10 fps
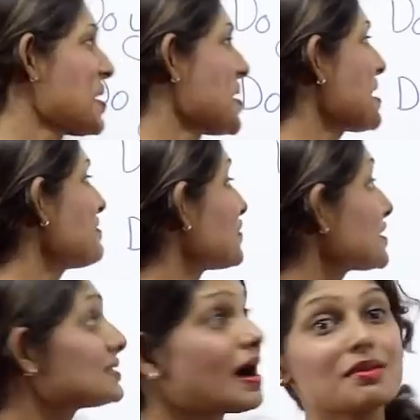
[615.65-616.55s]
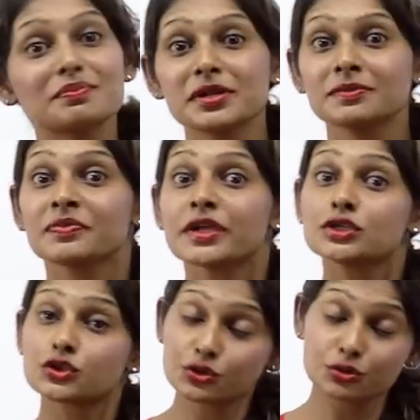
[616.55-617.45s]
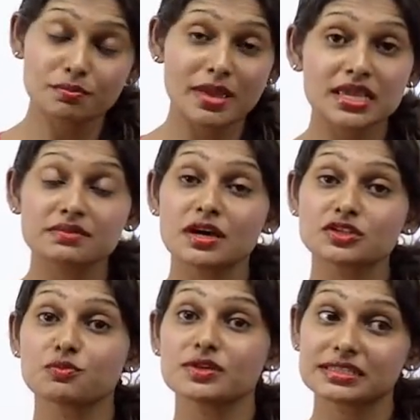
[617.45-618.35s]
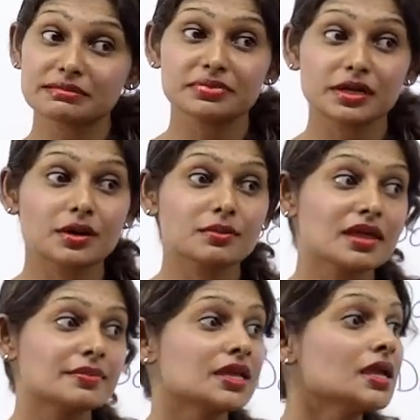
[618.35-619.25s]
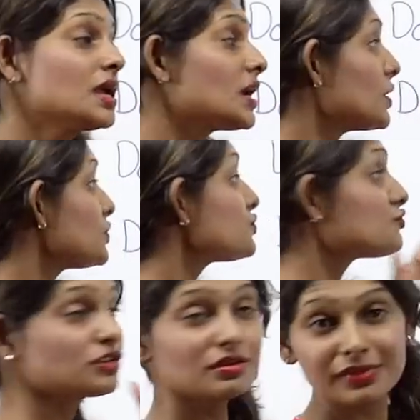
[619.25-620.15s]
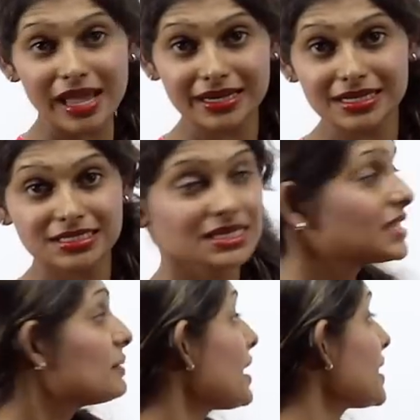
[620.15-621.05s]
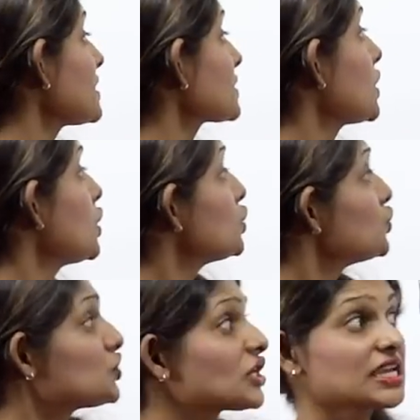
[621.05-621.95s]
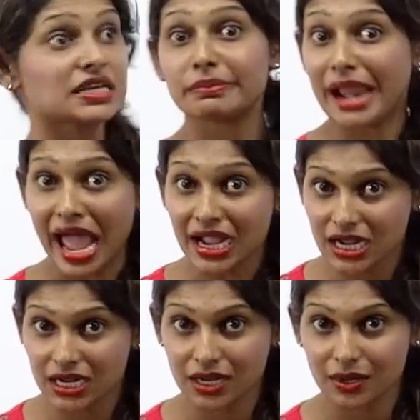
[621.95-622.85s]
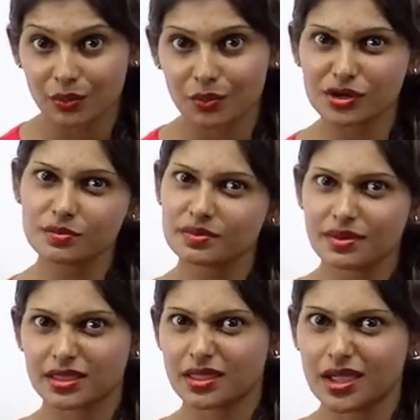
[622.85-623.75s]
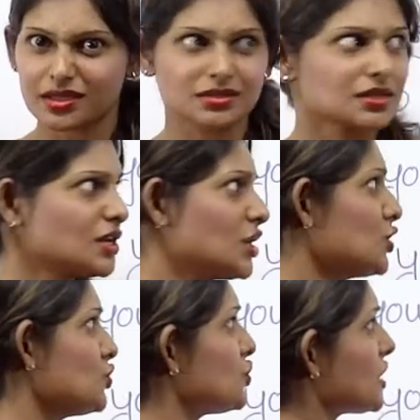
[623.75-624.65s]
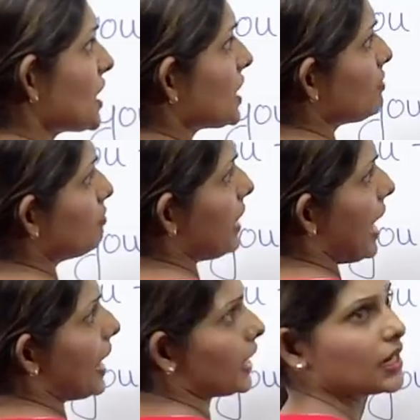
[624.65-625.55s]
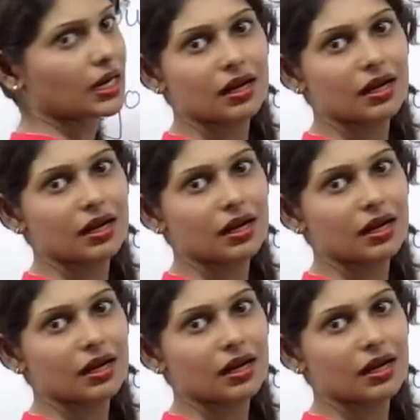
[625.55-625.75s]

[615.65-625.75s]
Alright? For example, to make it much more simpler, or maybe, you know, to streamline it, they might ask, do you take it black? What do you mean by that? Do you take it black?